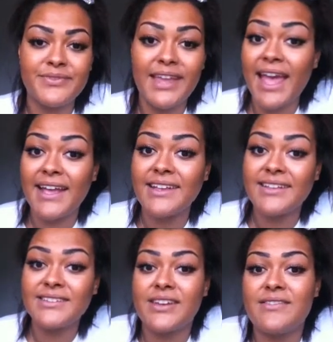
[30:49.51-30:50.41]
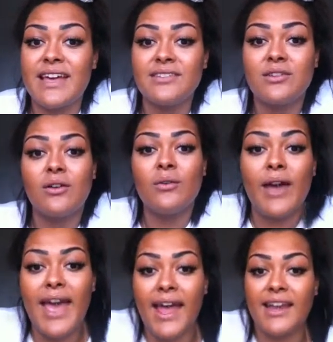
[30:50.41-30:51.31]
yeah, so that's
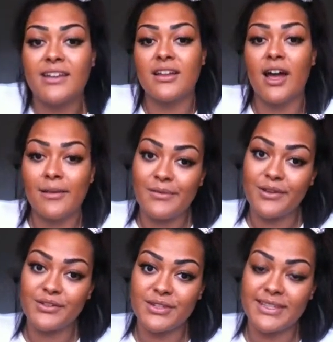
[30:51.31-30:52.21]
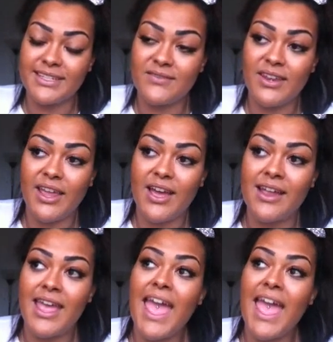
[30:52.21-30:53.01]
all, and I hope you enjoyed this video,